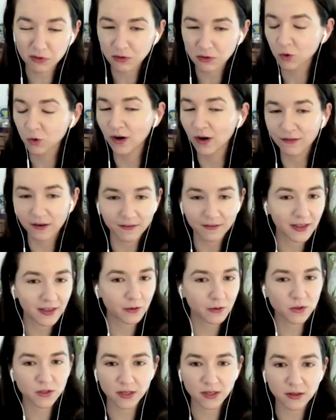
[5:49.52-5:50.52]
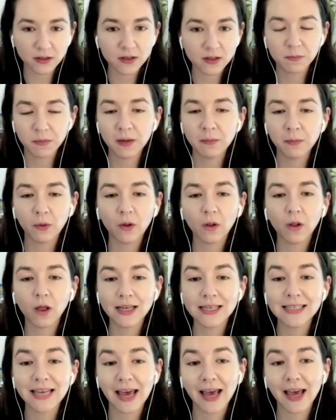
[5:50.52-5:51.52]
25,000 people a
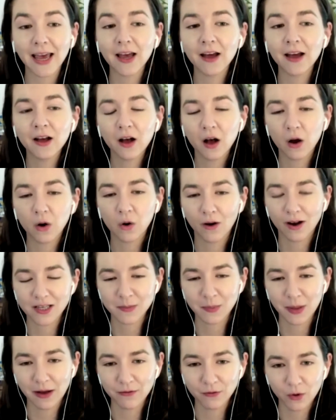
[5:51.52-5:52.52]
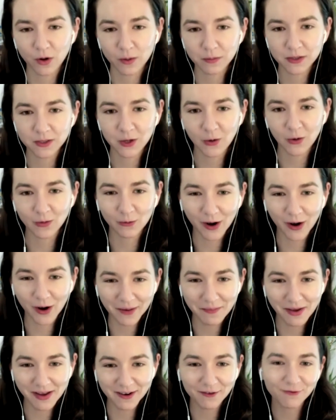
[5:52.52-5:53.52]
day across platforms. So
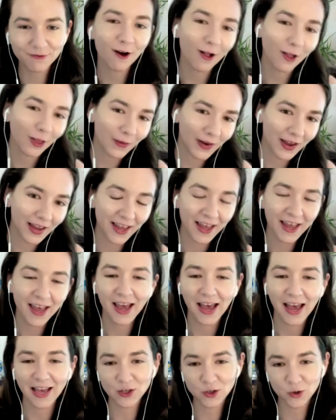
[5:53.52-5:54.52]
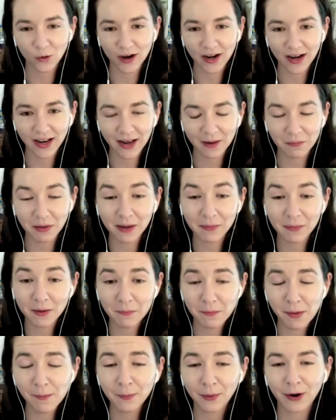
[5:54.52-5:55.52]
recommend following and joining and becoming
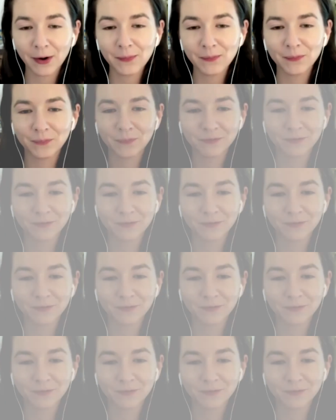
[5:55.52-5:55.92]
a member.